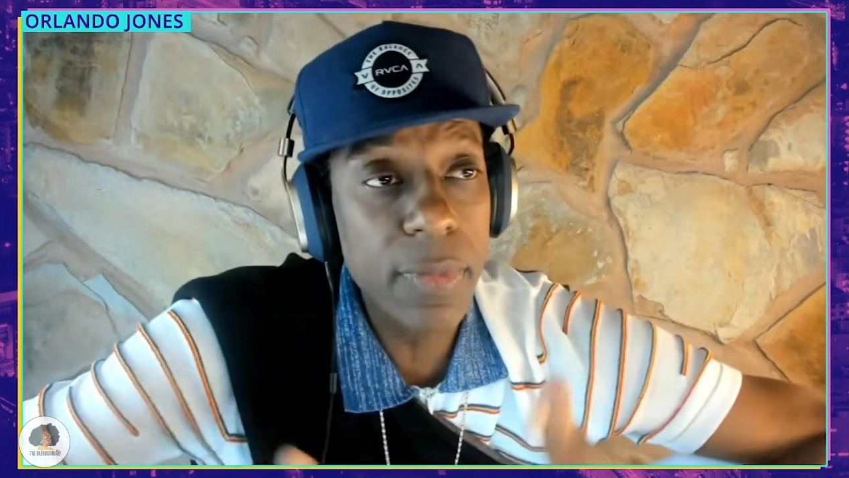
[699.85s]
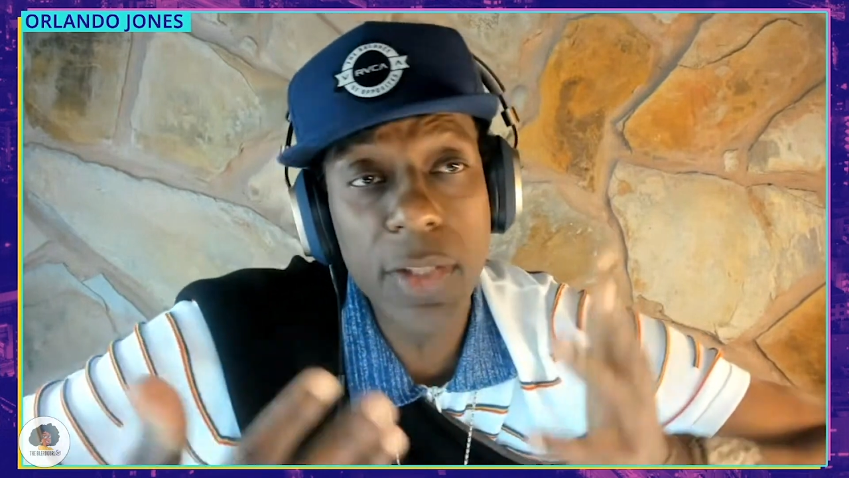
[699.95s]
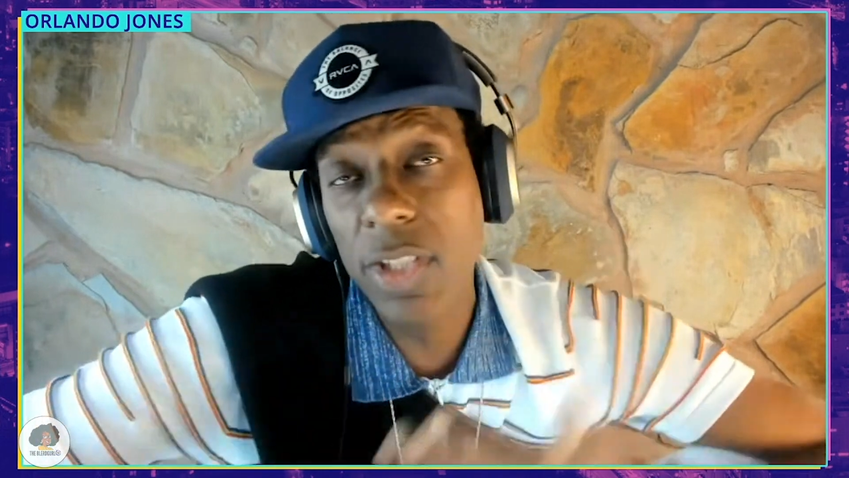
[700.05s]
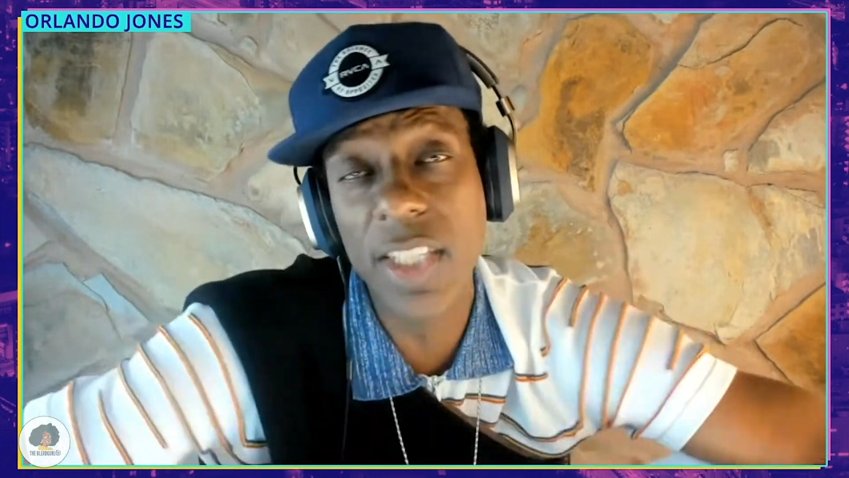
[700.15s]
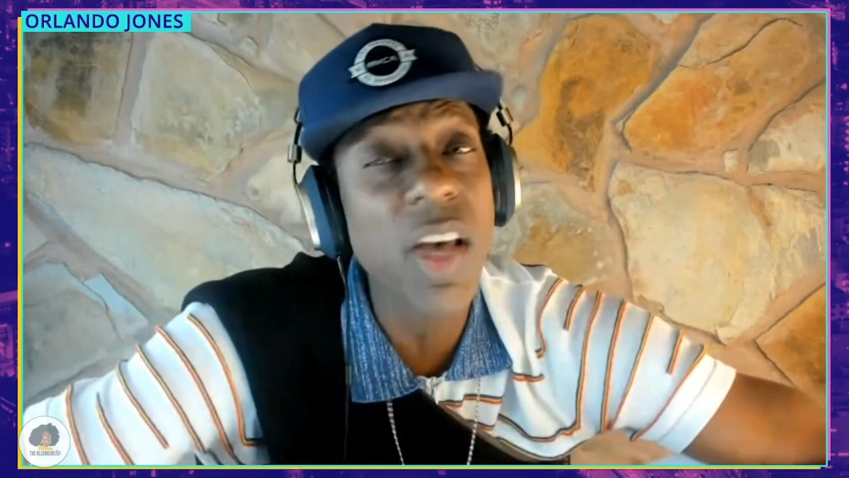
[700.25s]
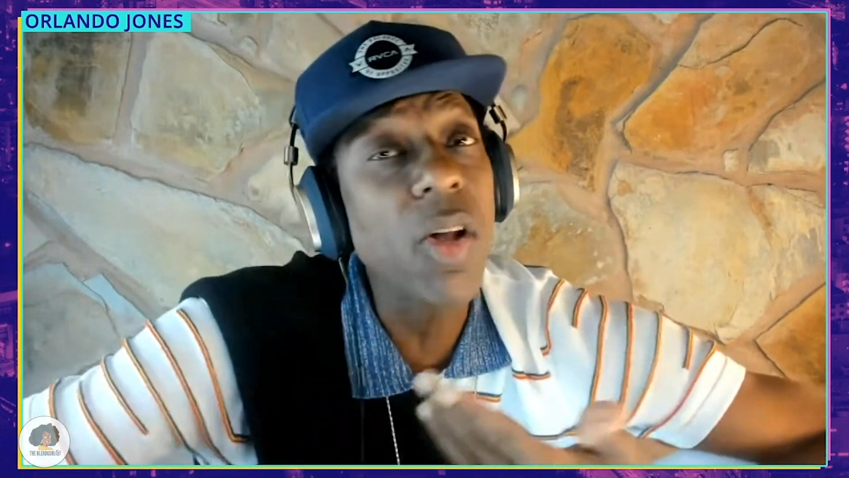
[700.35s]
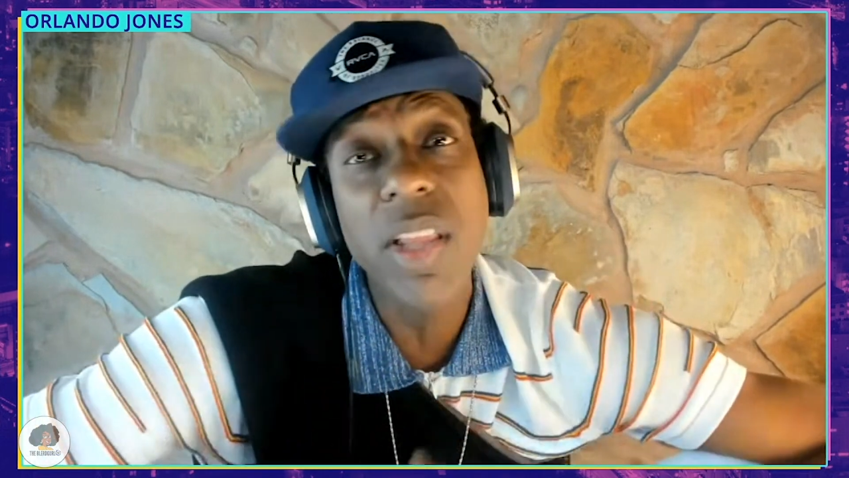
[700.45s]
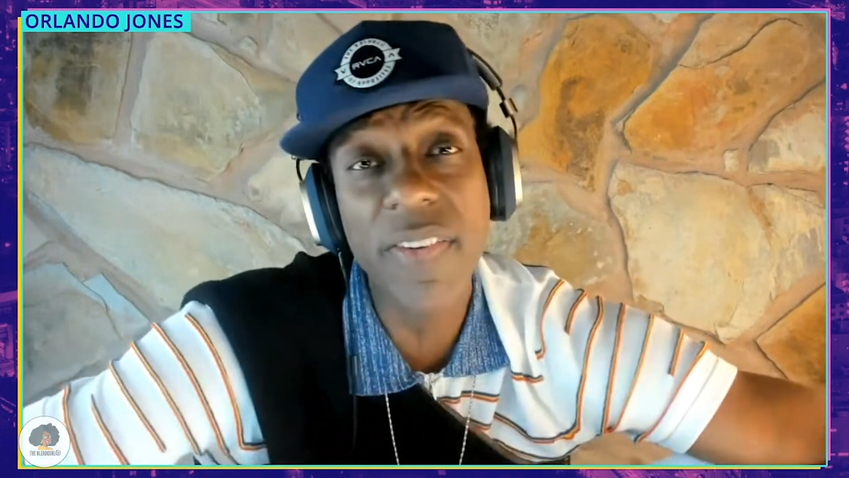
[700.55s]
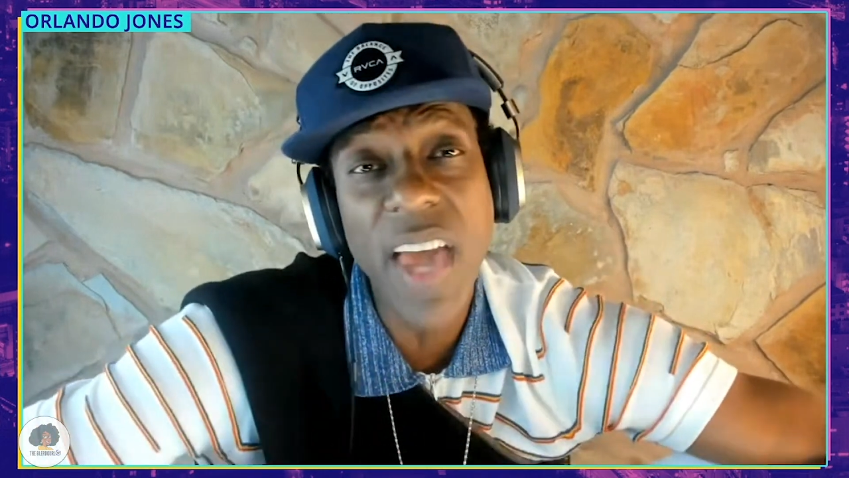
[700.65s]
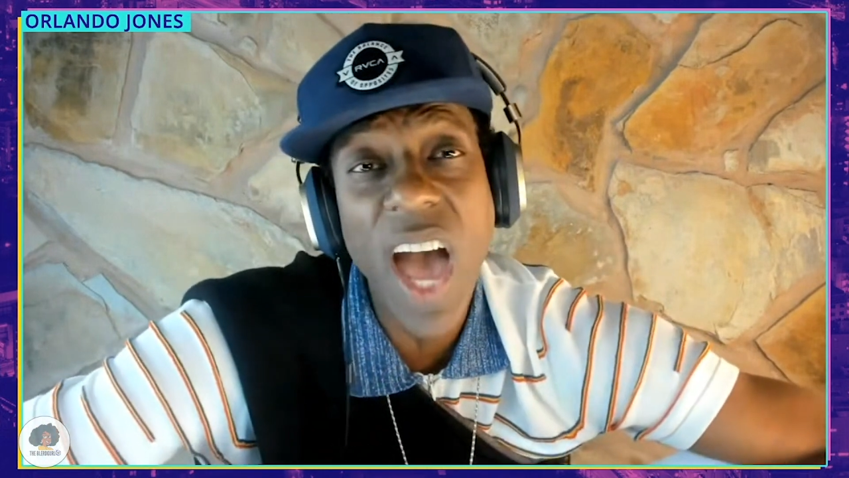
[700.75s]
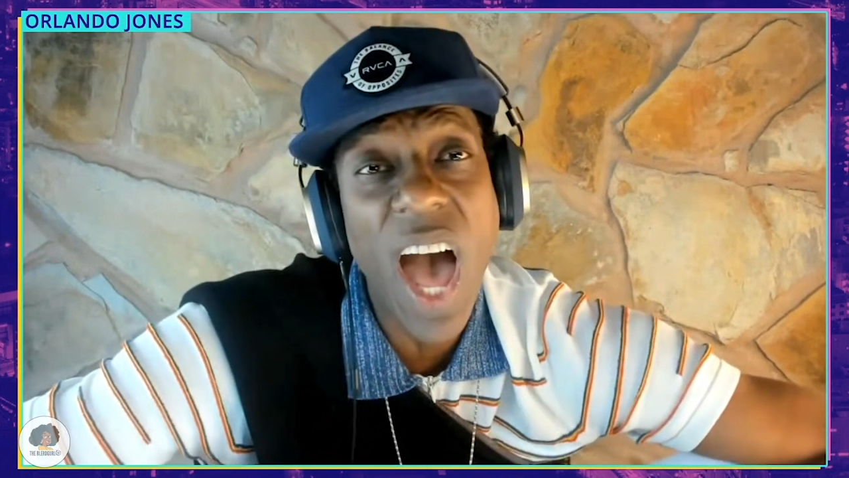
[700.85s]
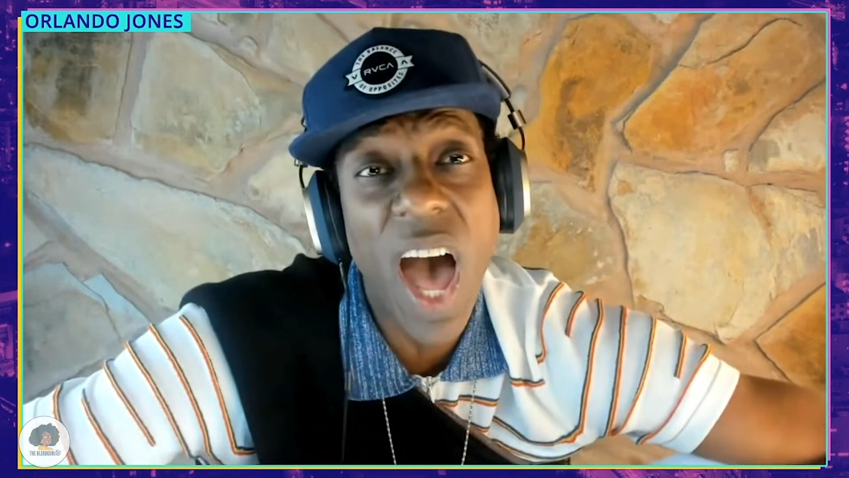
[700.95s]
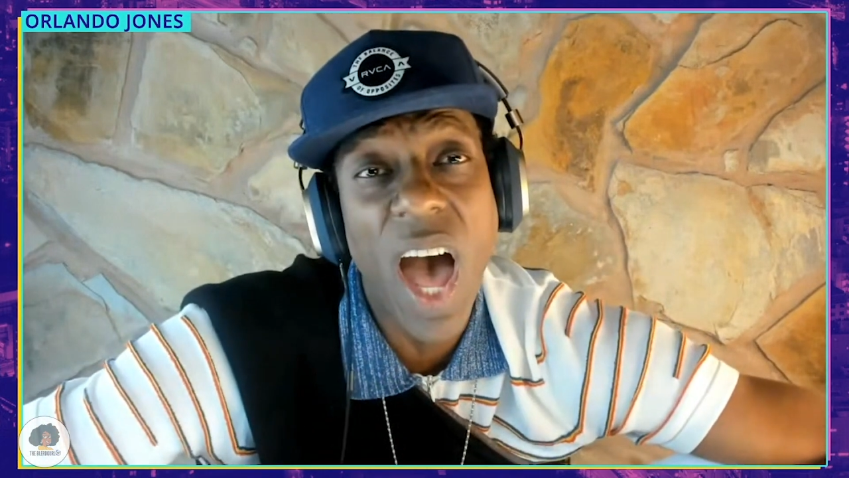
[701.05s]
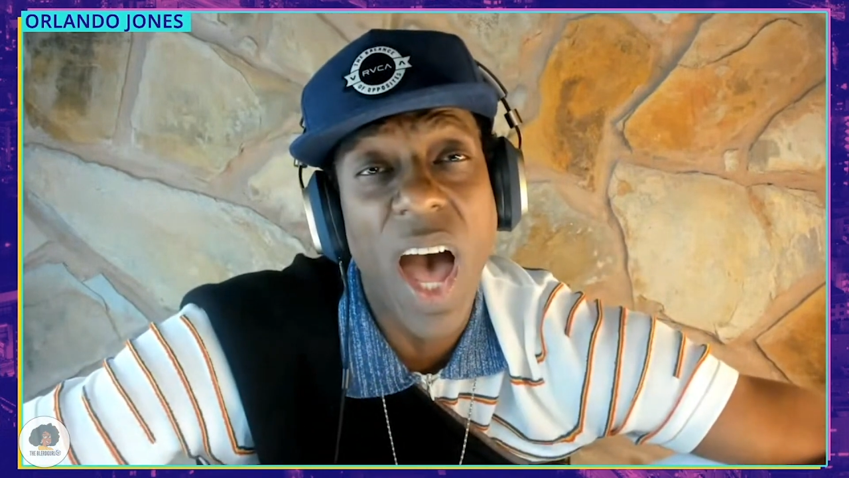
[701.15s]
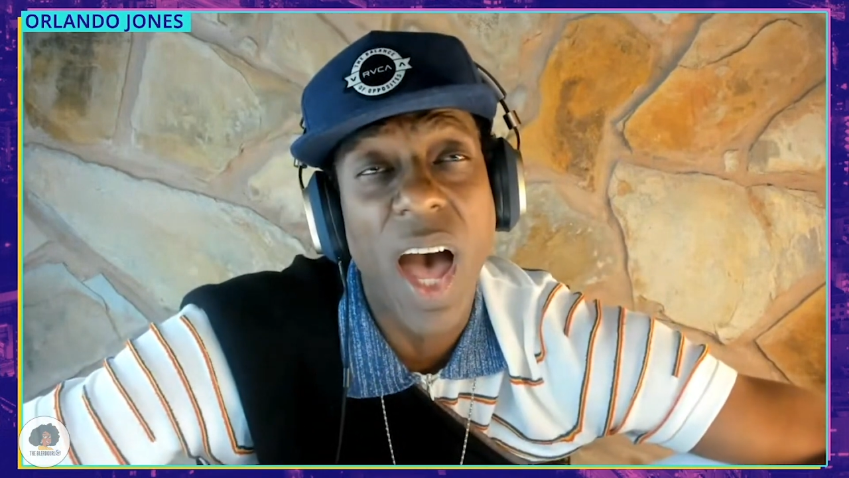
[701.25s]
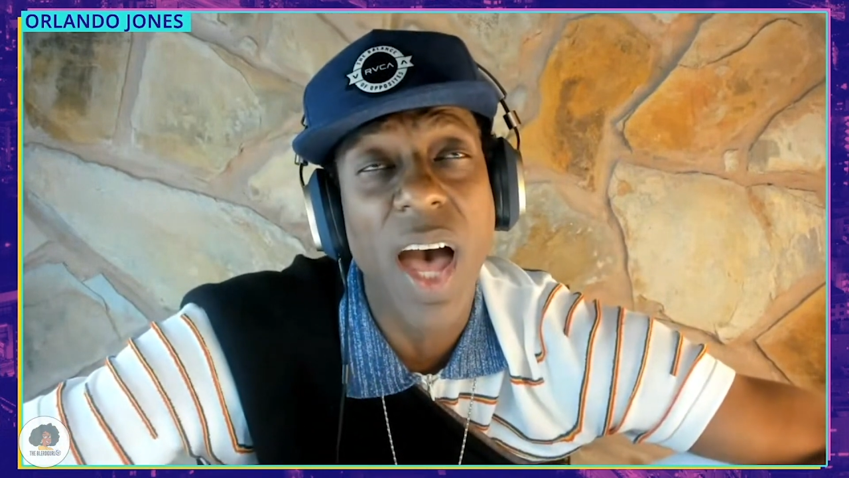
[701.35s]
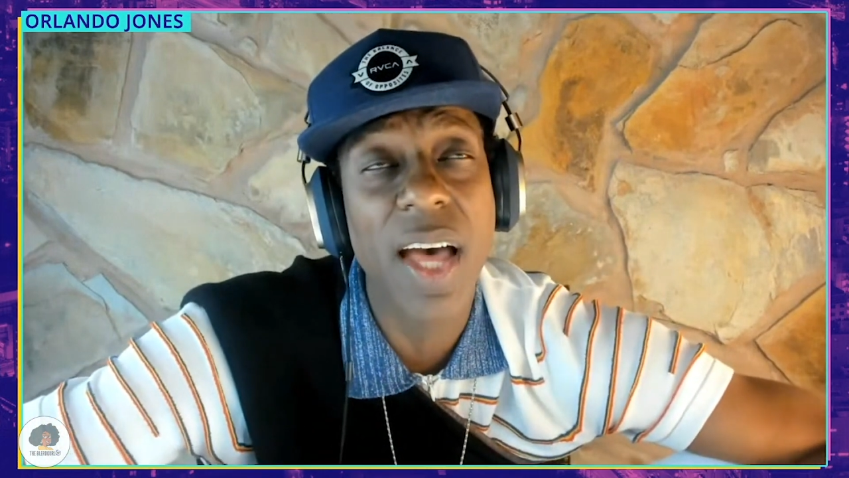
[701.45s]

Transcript: she's Olivia.